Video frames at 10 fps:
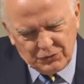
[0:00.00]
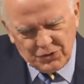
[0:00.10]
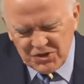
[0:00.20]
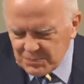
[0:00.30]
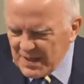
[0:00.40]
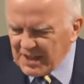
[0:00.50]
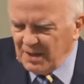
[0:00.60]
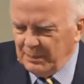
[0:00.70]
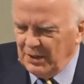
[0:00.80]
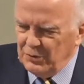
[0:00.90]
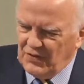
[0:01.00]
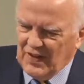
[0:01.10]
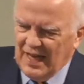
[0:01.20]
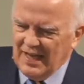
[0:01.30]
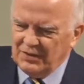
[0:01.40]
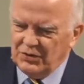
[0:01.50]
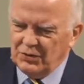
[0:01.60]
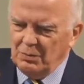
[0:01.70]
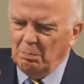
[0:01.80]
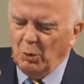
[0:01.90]
to speak about
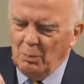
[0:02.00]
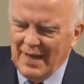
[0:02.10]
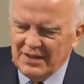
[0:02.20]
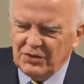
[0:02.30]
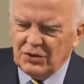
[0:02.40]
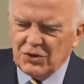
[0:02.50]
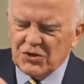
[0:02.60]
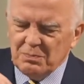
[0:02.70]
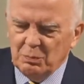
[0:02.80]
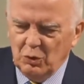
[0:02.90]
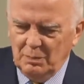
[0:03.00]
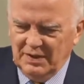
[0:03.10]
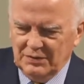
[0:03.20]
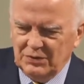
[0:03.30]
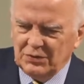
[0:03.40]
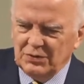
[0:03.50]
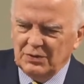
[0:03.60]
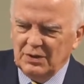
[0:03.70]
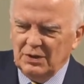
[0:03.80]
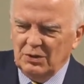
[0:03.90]
that momentous moment
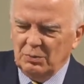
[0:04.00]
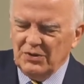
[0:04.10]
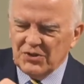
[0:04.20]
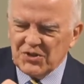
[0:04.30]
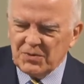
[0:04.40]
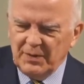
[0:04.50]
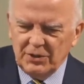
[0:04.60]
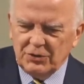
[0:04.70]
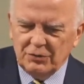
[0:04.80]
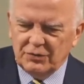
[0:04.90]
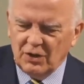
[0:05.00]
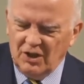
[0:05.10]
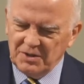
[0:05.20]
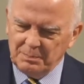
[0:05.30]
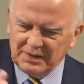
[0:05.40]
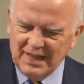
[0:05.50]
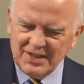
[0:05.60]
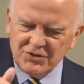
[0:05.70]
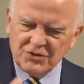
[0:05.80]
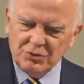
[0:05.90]
when the Spirit of God
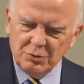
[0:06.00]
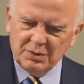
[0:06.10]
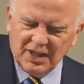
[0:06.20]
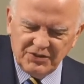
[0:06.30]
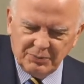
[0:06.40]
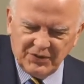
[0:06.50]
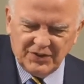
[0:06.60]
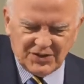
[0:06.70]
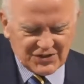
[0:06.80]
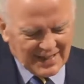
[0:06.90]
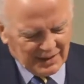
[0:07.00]
plants new life within us.